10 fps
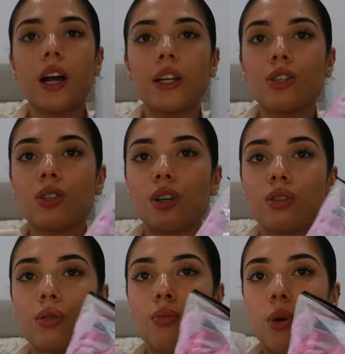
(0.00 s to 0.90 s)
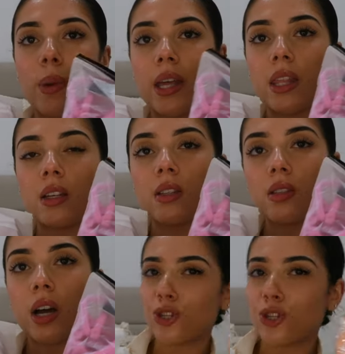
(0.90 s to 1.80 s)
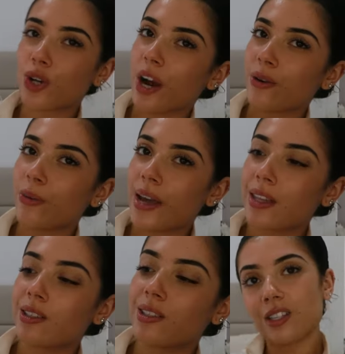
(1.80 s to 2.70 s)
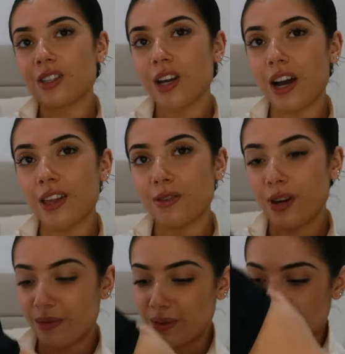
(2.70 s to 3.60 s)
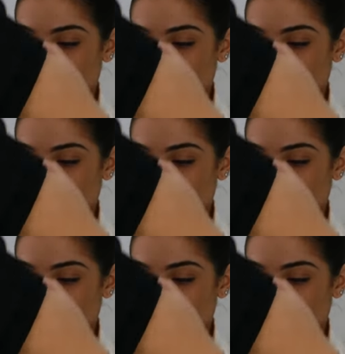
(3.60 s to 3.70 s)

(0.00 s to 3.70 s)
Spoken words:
I just got some more bathers. They're just triangle bathers. This, I thought I'd be